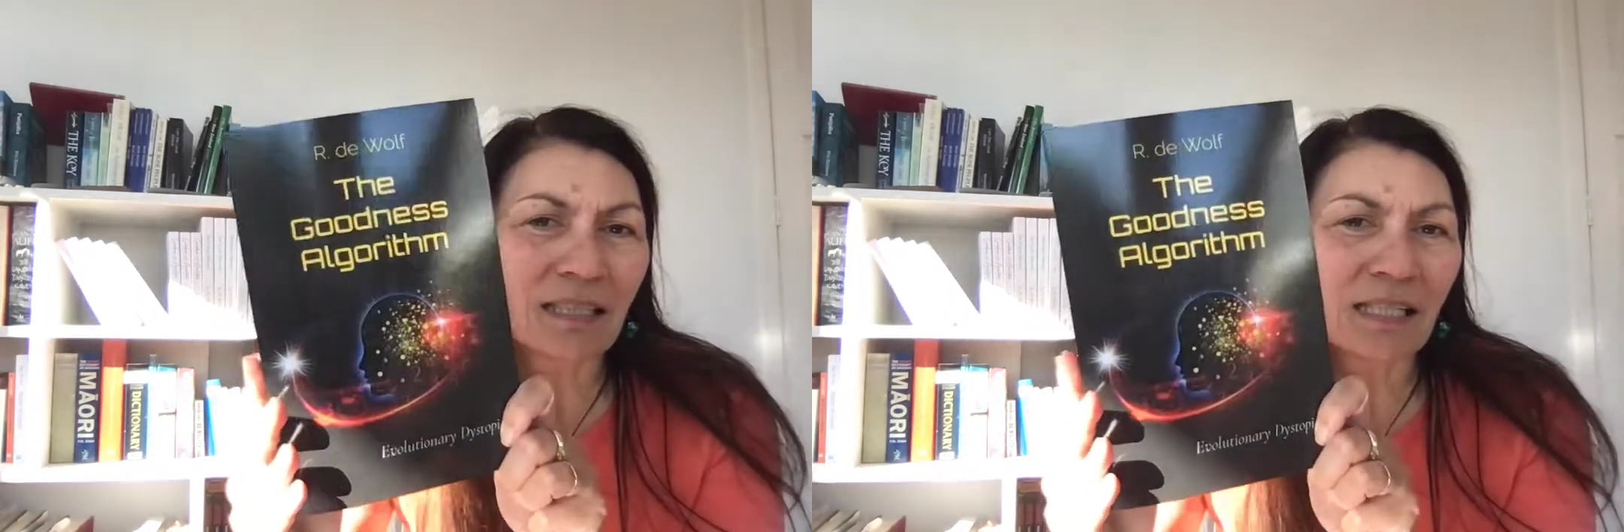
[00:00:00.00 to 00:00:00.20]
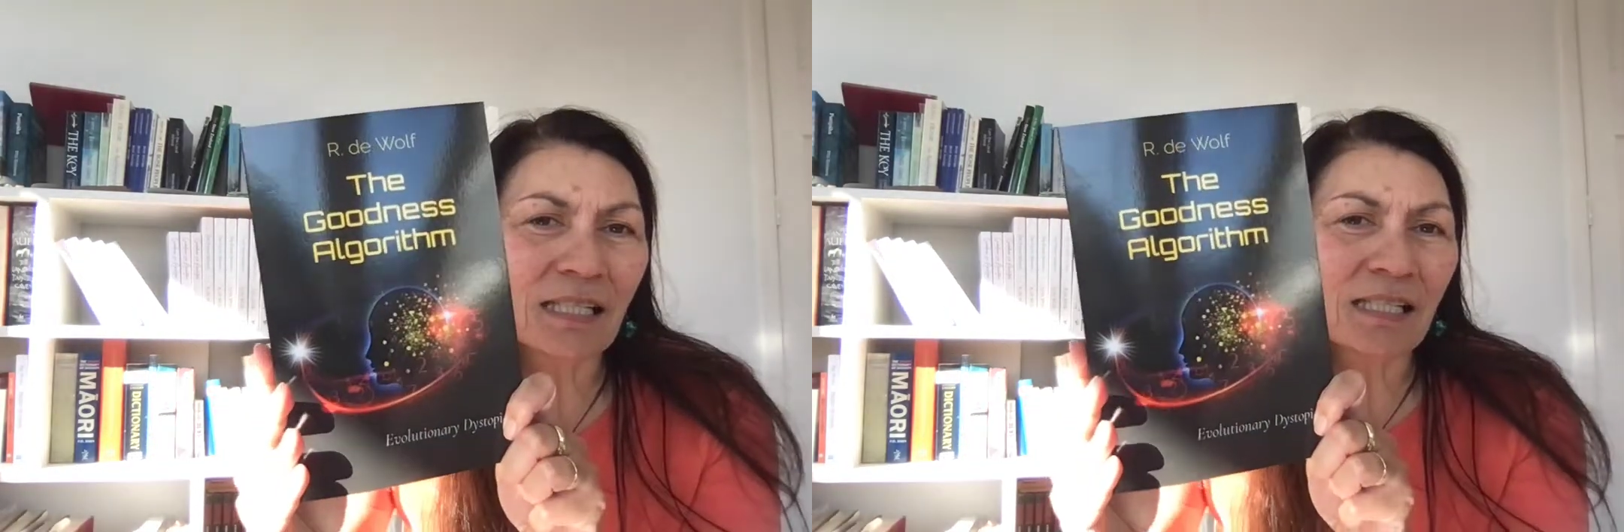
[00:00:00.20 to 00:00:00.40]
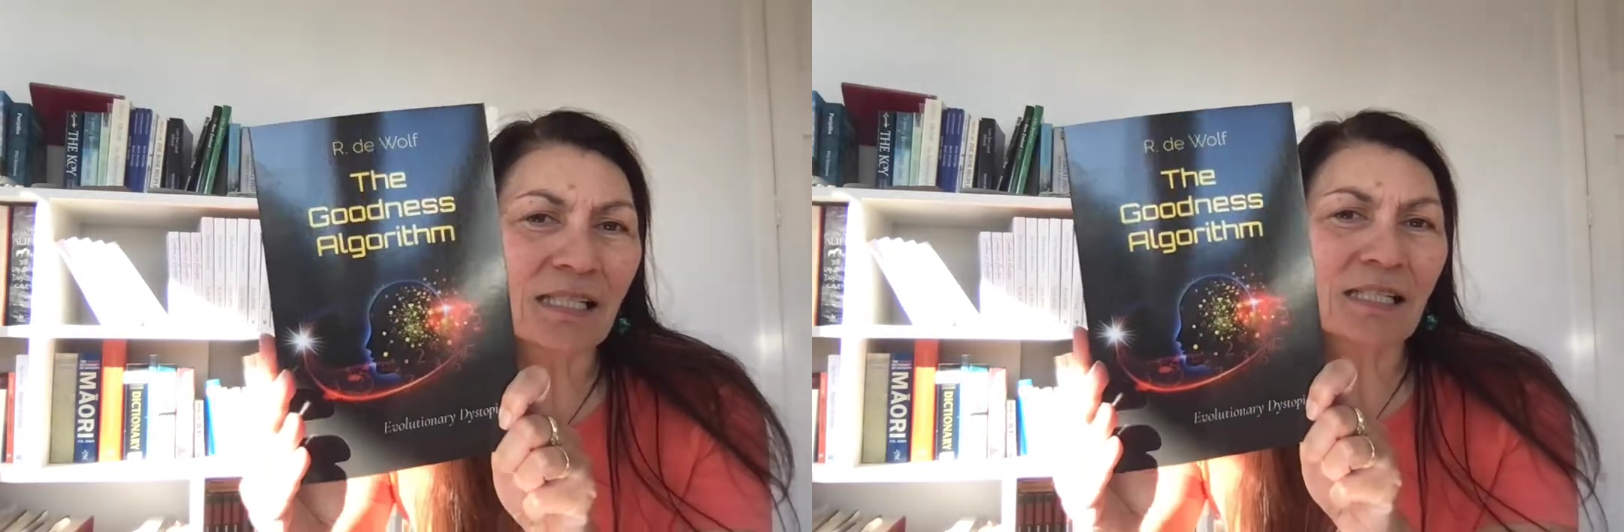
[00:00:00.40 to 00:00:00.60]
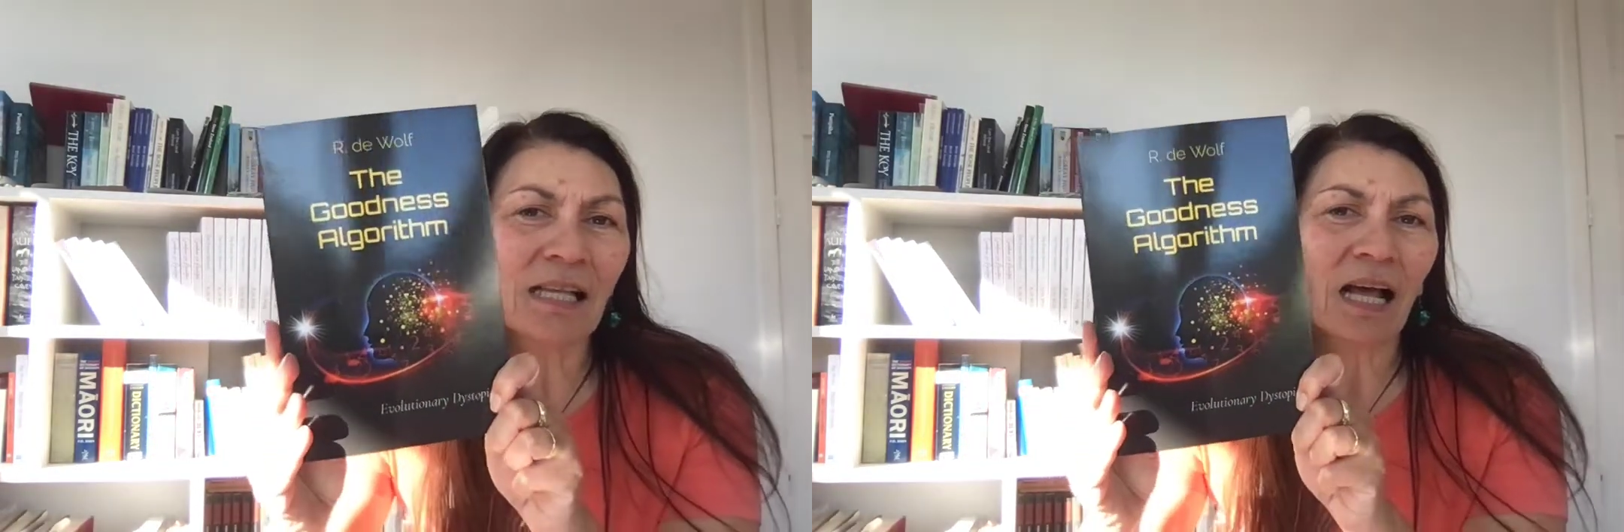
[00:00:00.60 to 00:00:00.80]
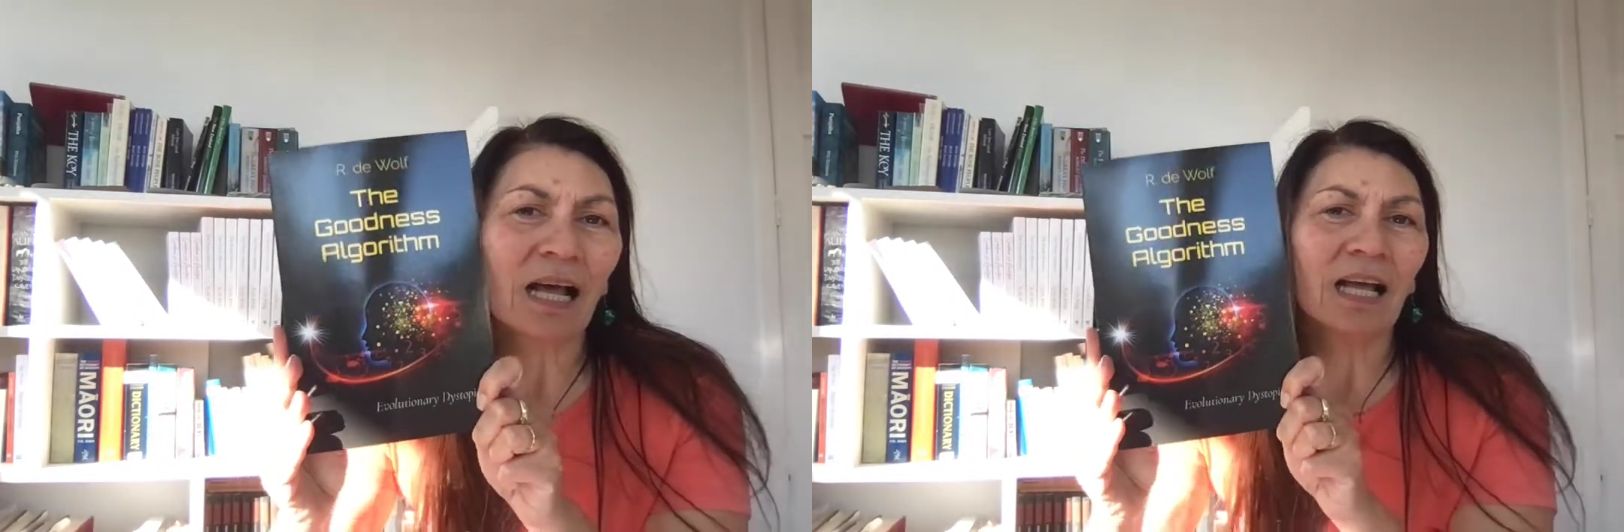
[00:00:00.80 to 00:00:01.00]
is
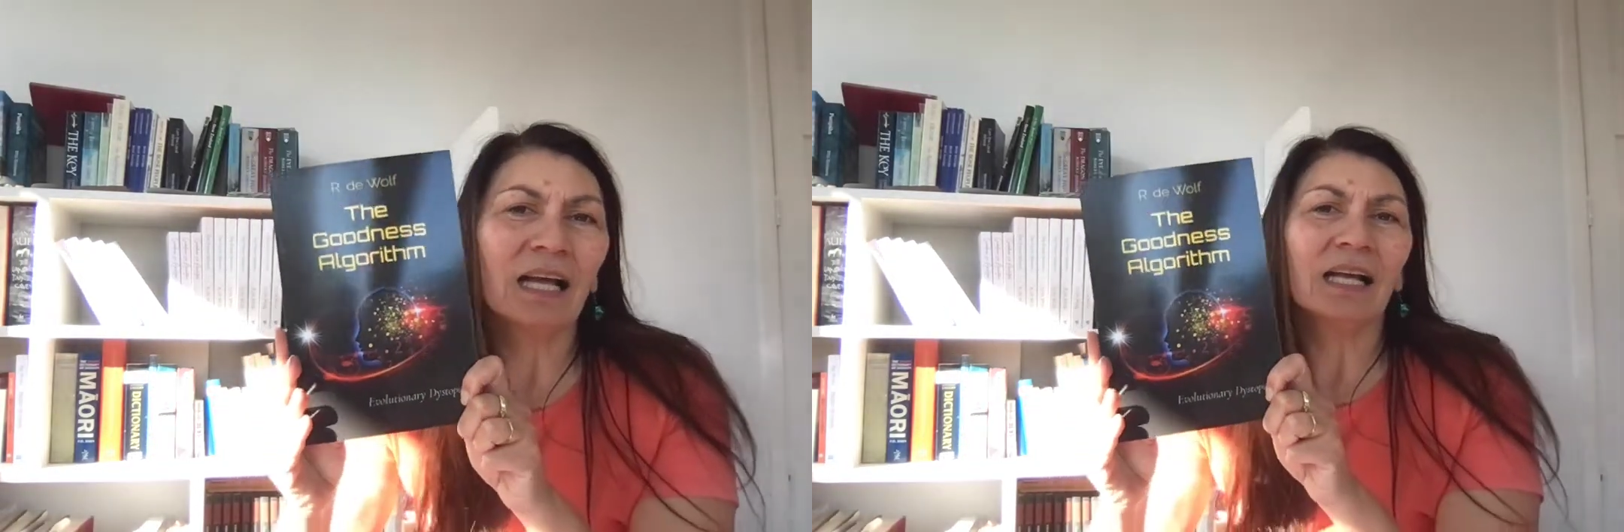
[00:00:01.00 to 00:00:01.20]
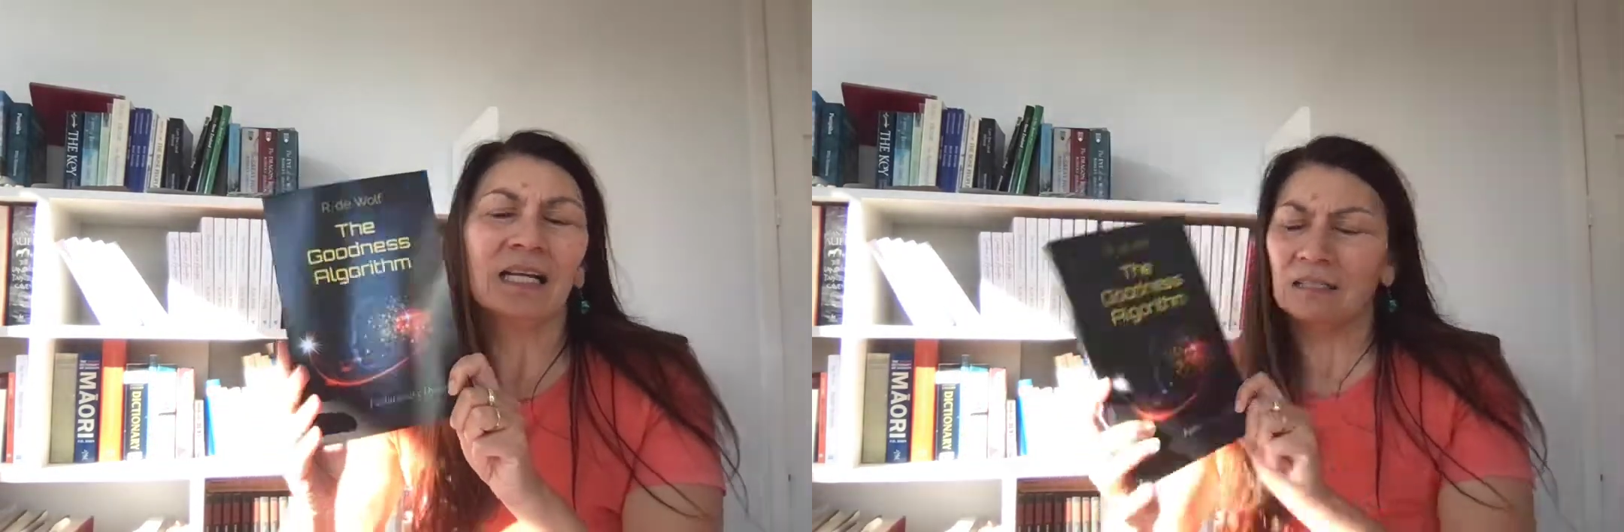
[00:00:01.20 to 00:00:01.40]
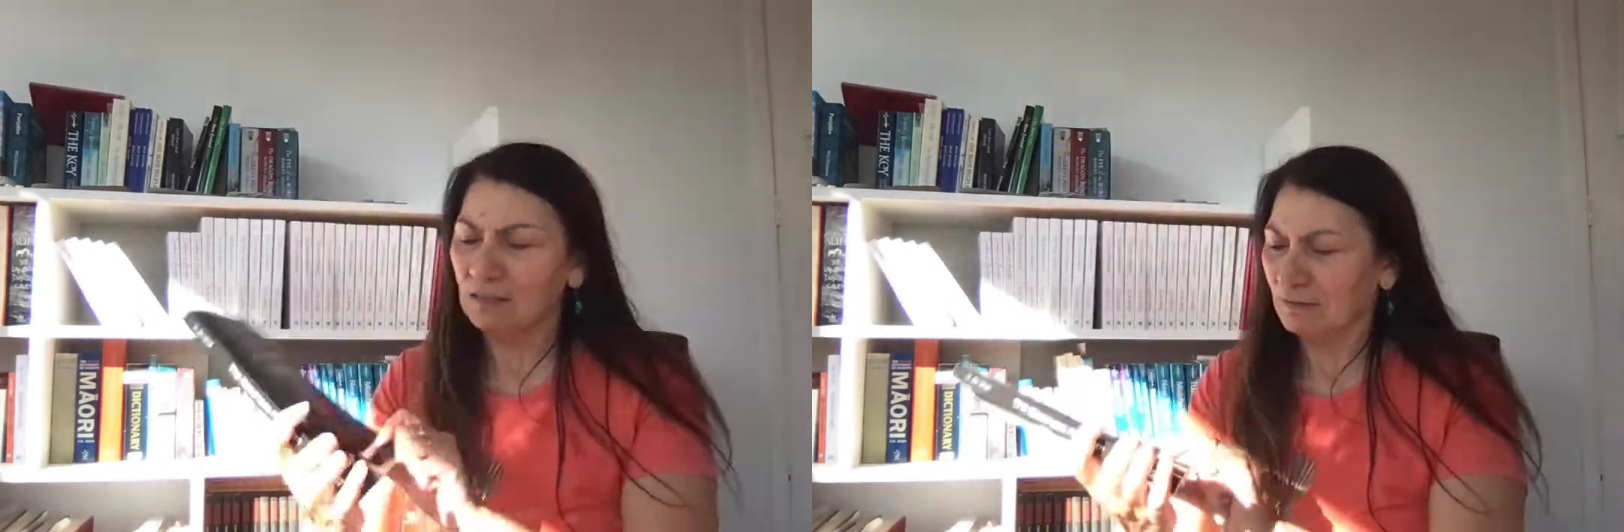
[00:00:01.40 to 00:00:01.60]
a